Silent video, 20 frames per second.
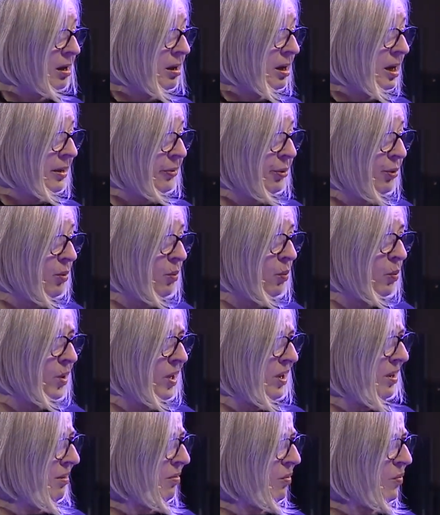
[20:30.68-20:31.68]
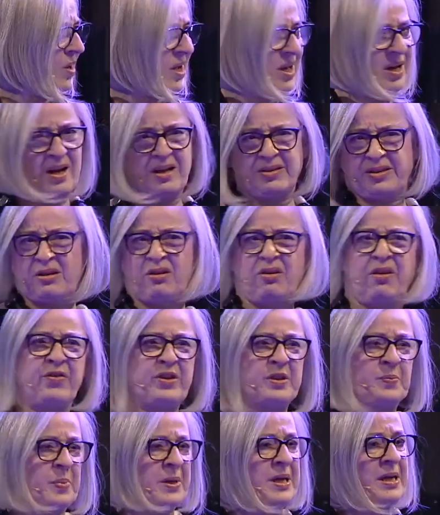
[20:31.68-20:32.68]
I thought, well, why can't an
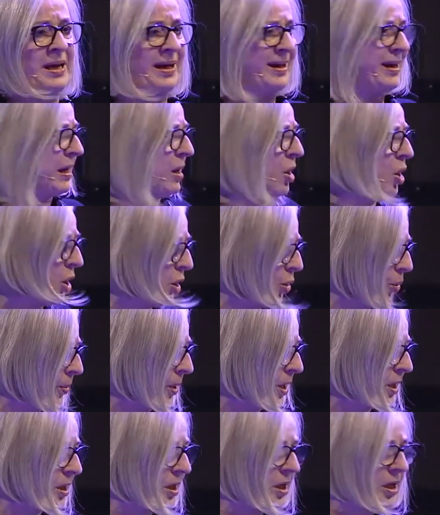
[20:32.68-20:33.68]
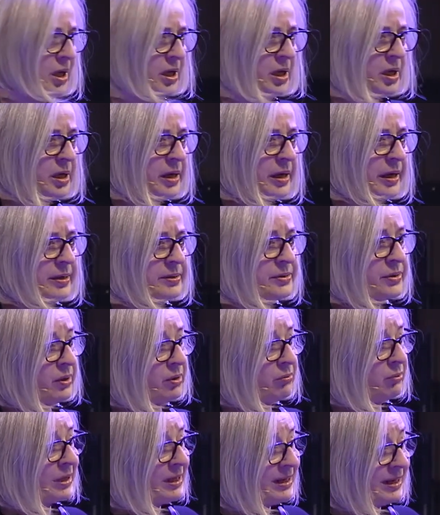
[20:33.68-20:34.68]
office be like a home? And so
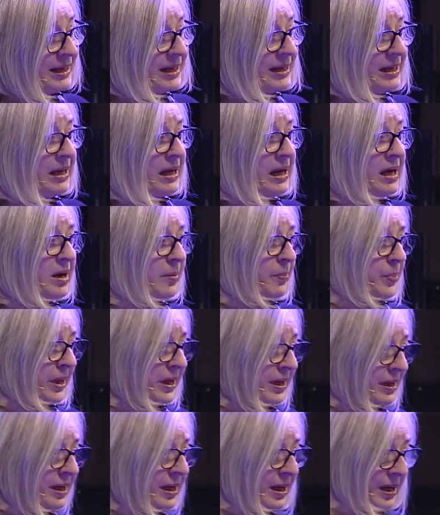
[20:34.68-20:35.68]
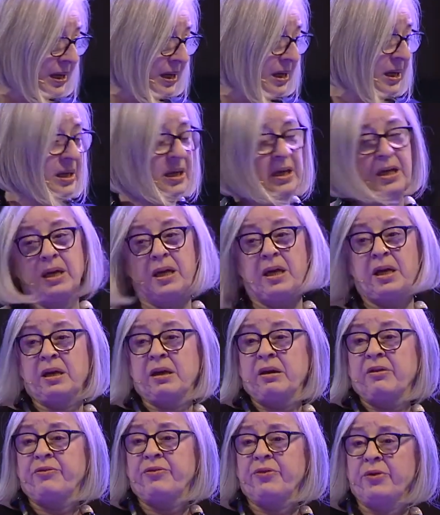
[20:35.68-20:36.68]
really our beginning
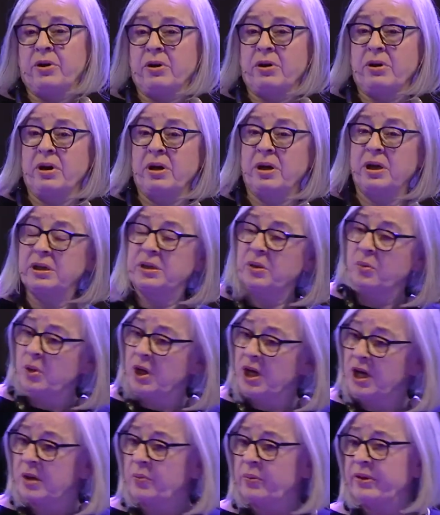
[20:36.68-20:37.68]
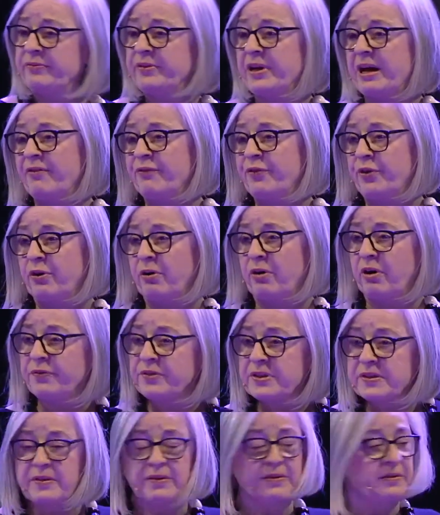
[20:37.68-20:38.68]
for the work we've done for
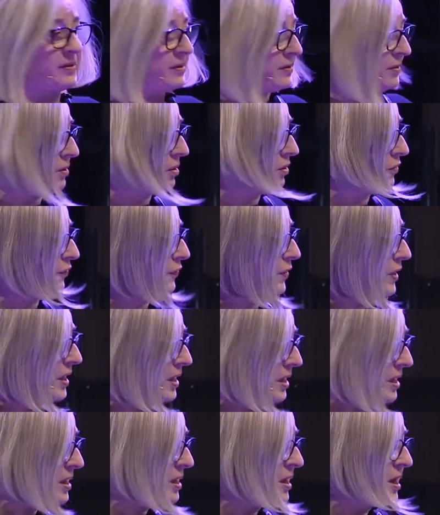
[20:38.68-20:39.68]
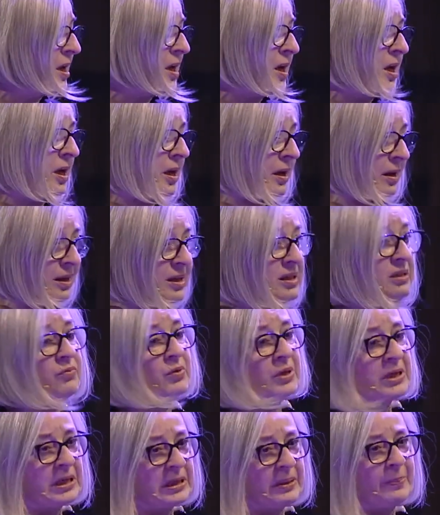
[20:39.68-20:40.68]
offices so far is
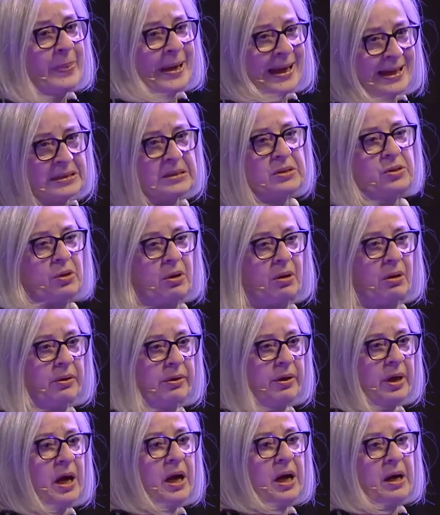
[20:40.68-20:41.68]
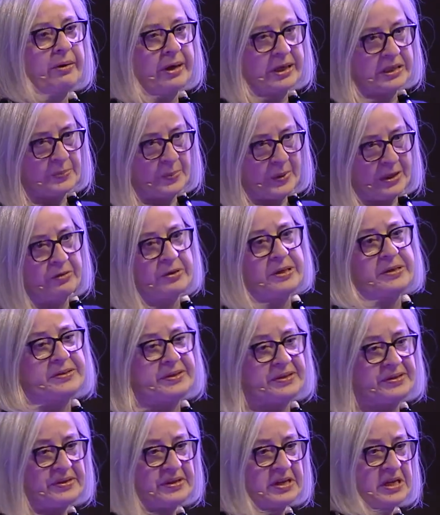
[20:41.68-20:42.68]
really based on our
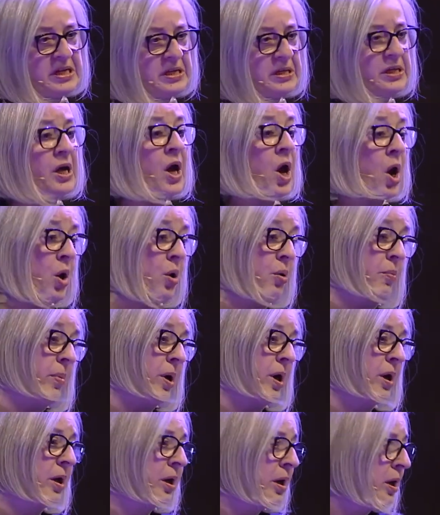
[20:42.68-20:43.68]
experiences in the home.